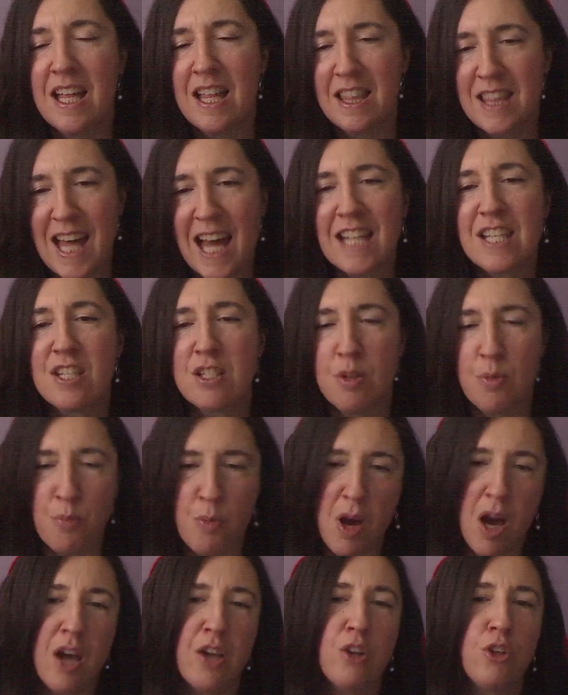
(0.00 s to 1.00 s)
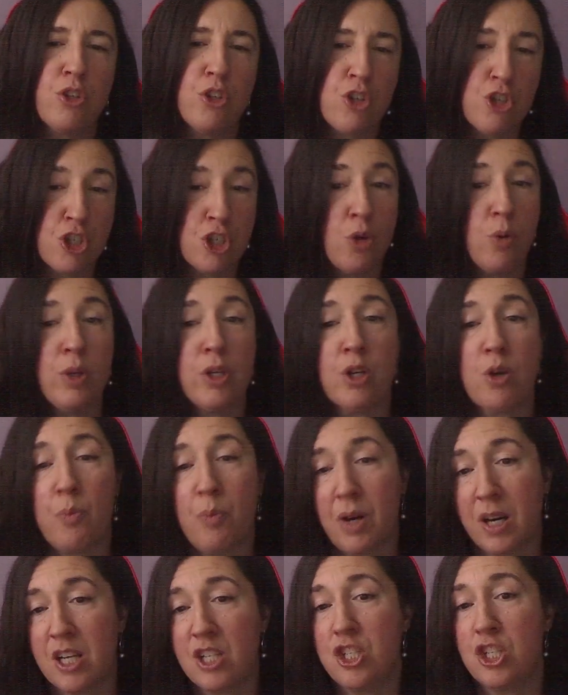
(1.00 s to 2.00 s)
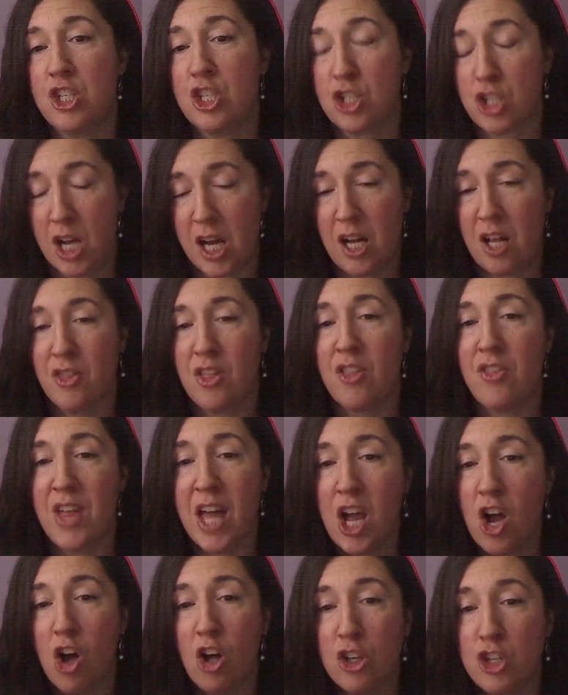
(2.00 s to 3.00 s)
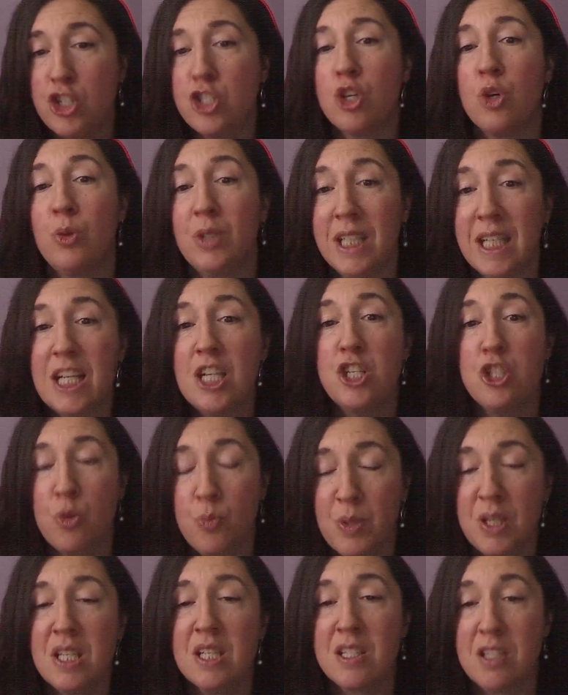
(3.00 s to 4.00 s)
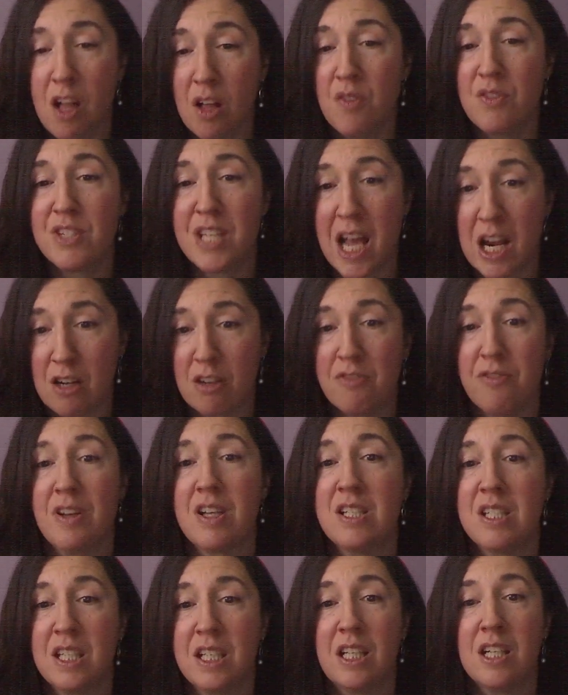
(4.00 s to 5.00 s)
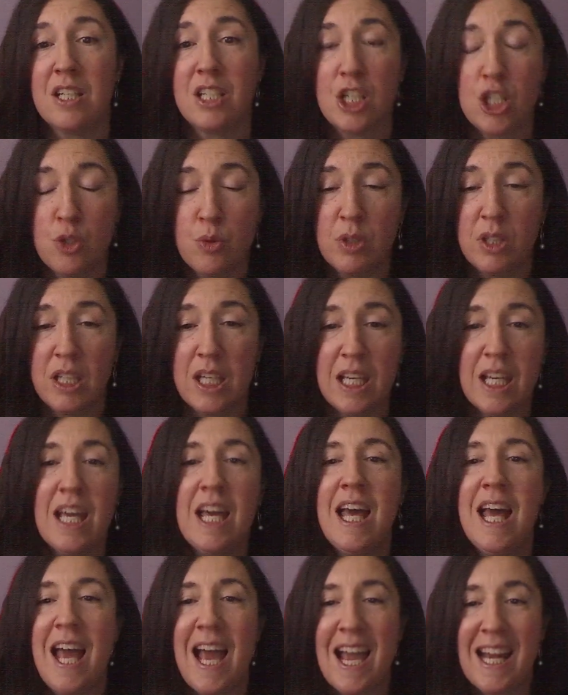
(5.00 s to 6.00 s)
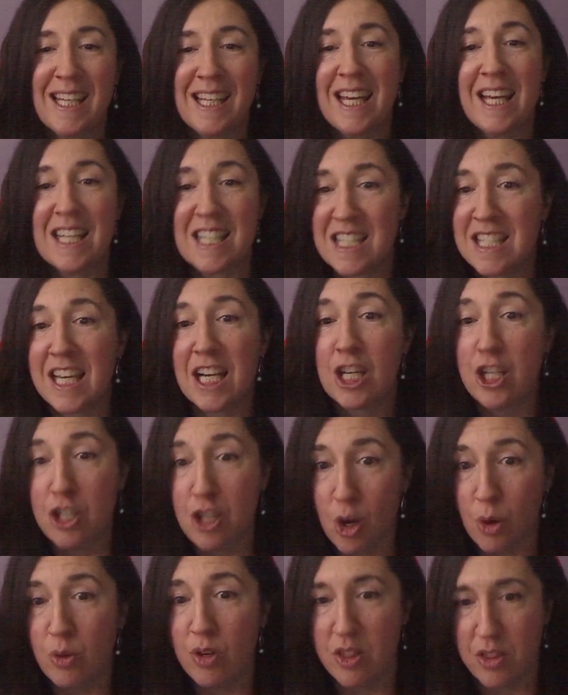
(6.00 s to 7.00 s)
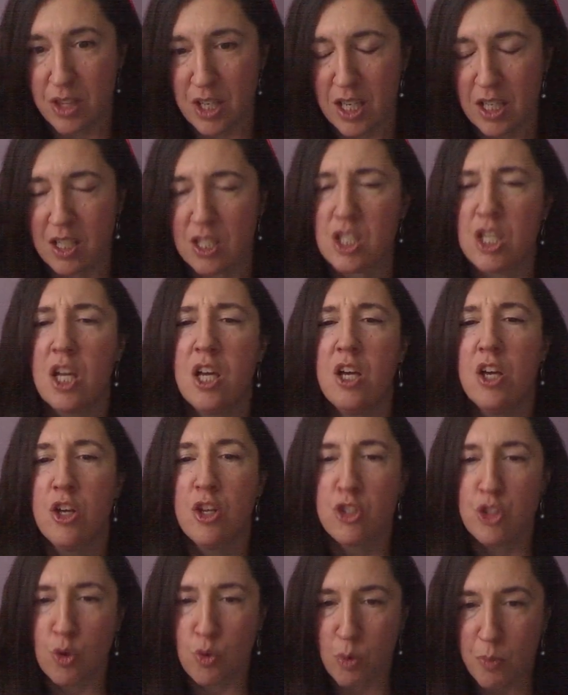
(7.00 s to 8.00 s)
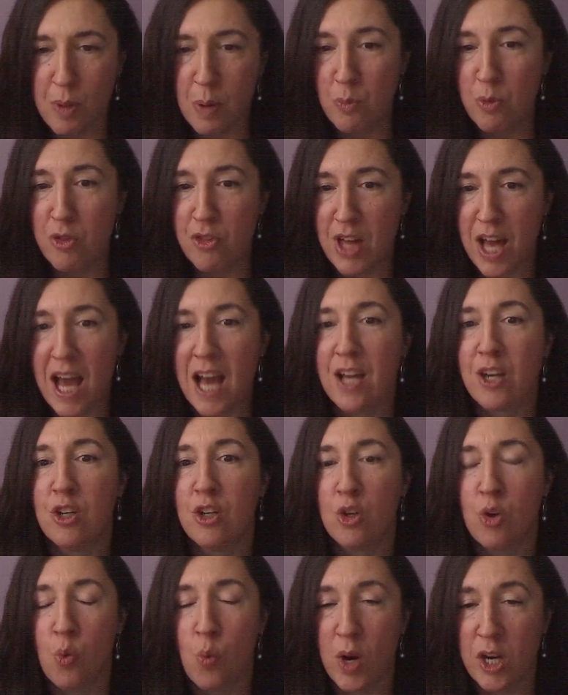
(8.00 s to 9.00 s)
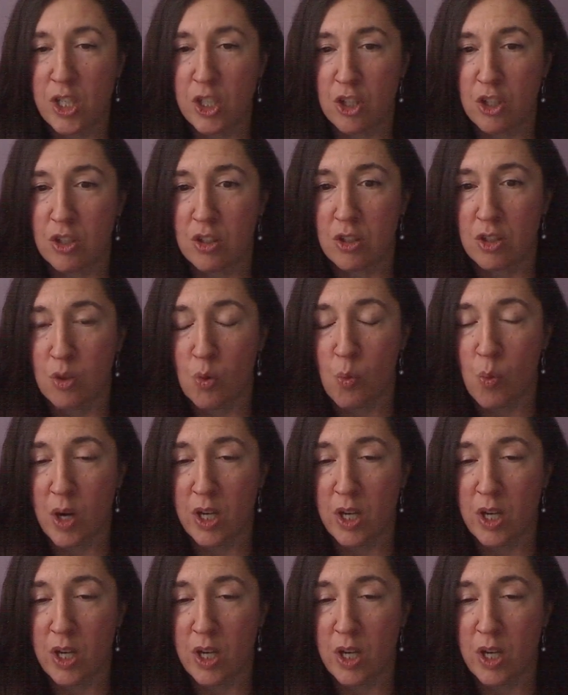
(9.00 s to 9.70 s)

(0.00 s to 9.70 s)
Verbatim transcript: that's the model you're showing your Pisces child, that they also need to be self-sacrificing continually and can't say no to things. So remember that when you're